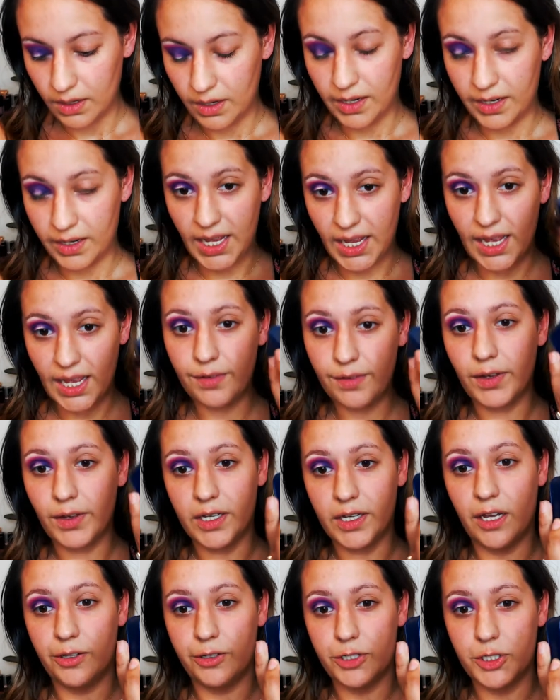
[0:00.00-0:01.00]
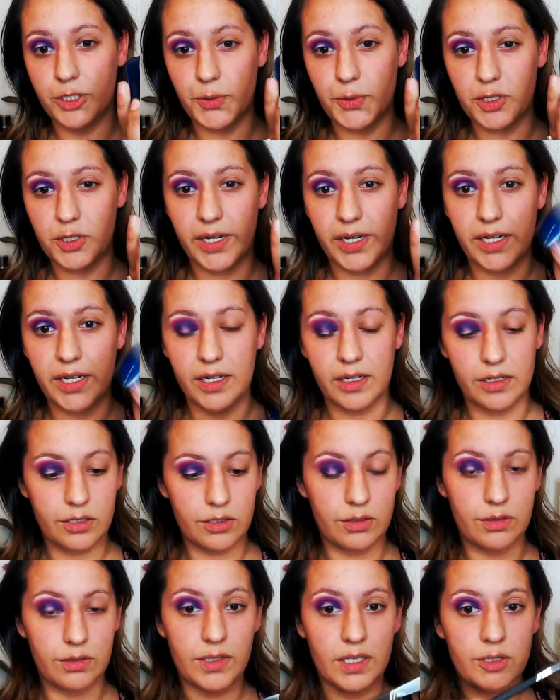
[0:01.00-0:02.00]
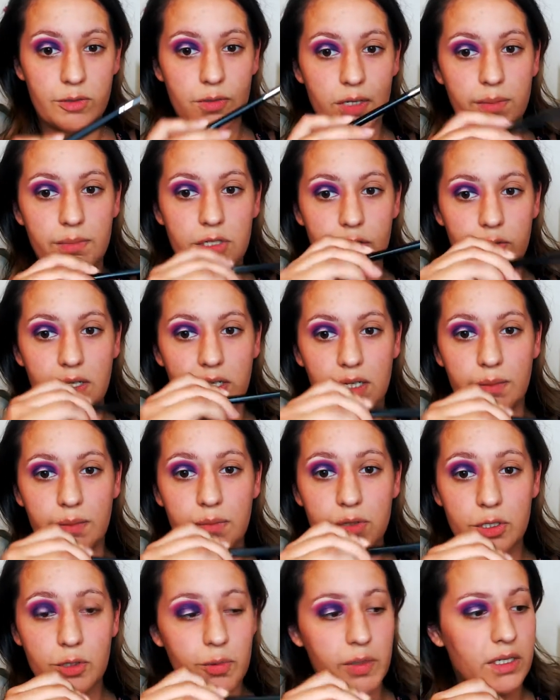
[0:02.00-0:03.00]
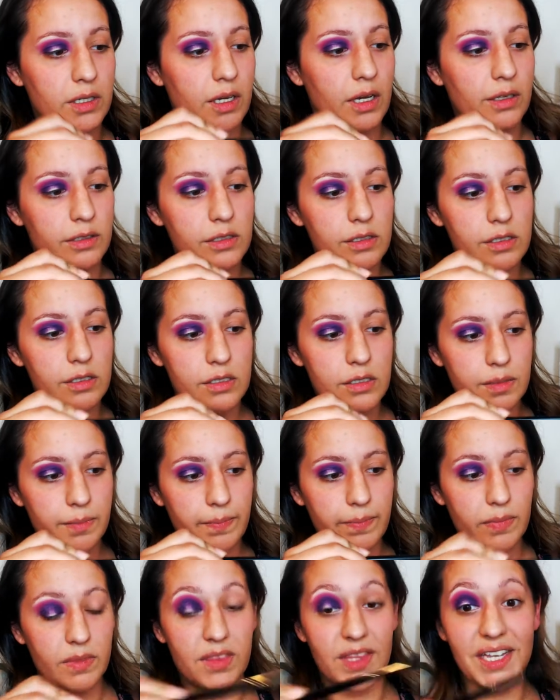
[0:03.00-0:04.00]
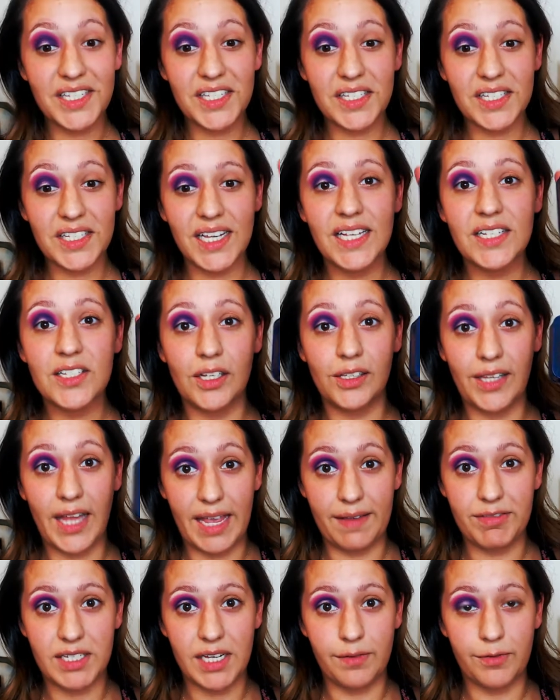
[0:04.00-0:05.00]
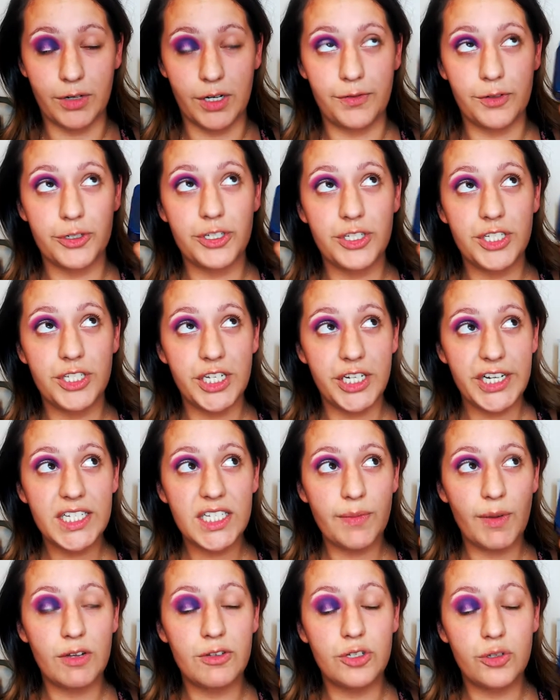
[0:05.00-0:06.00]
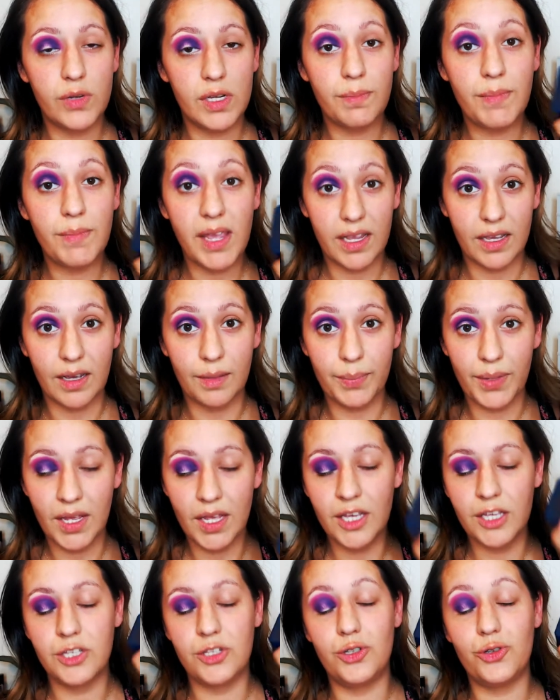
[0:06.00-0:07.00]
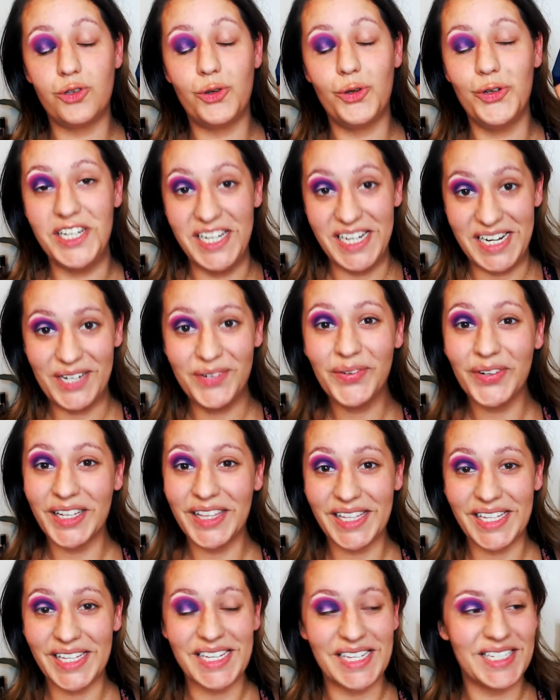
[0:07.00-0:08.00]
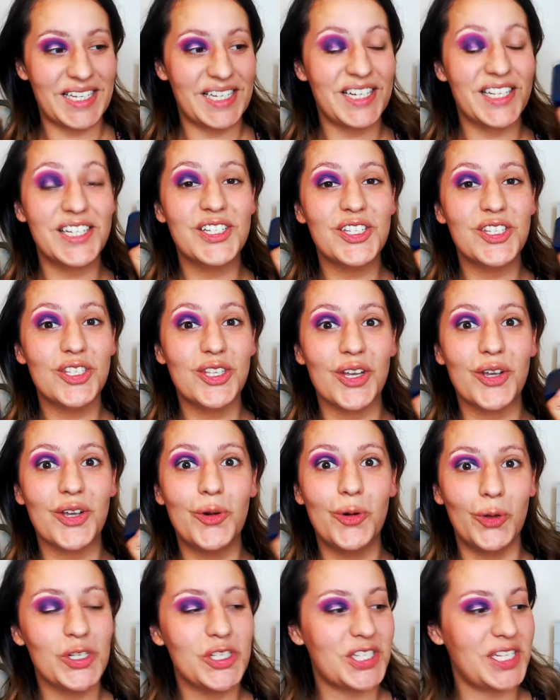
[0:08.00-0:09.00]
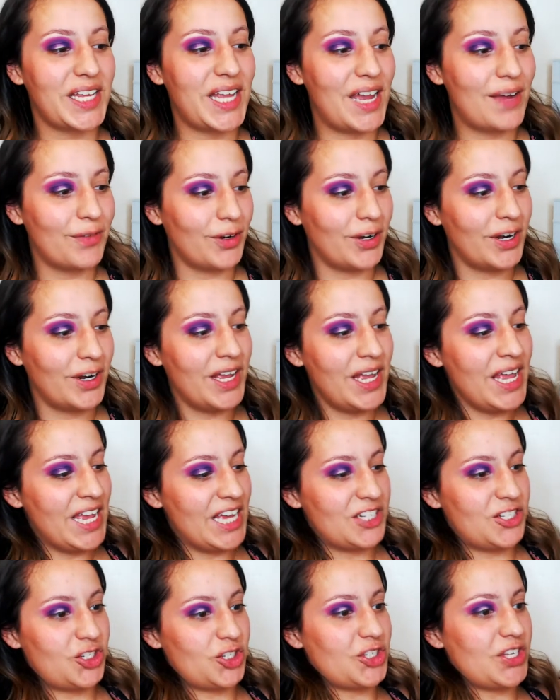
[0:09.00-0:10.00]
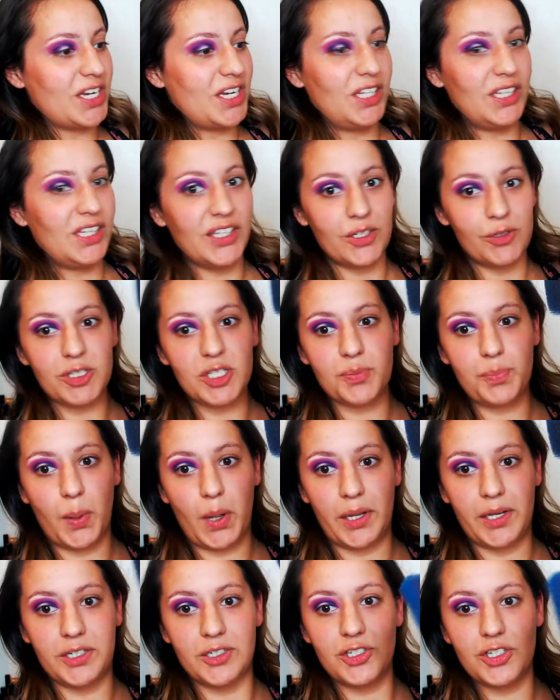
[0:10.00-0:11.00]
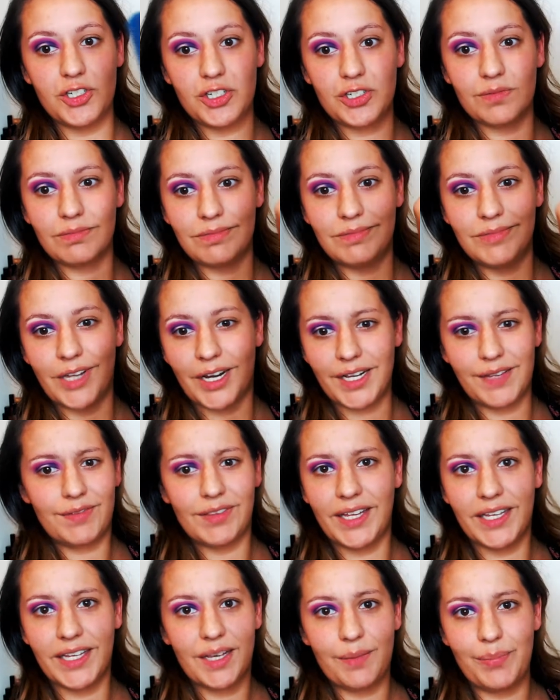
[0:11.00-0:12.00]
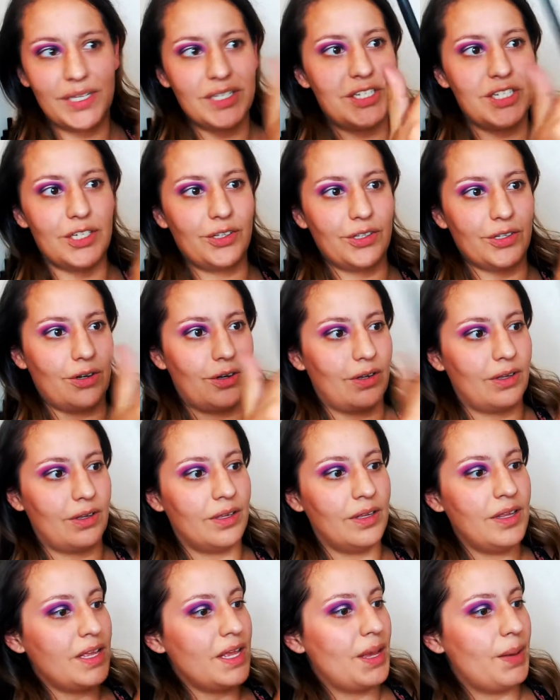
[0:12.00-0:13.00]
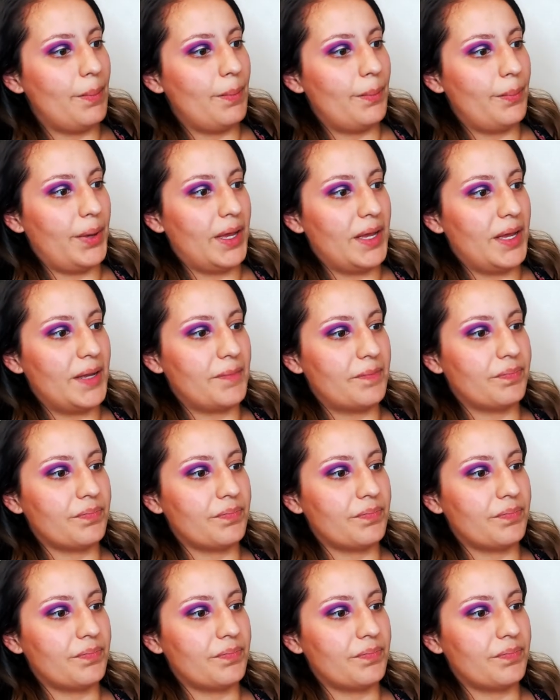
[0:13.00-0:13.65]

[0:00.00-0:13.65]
and I have a color switch right here, so that's what I'm doing in between colors. This is a lifesaver. If you're serious about doing makeup, you need one of these. It is the coolest thing ever. It's just like a little sponge, not even like a big deal at all, but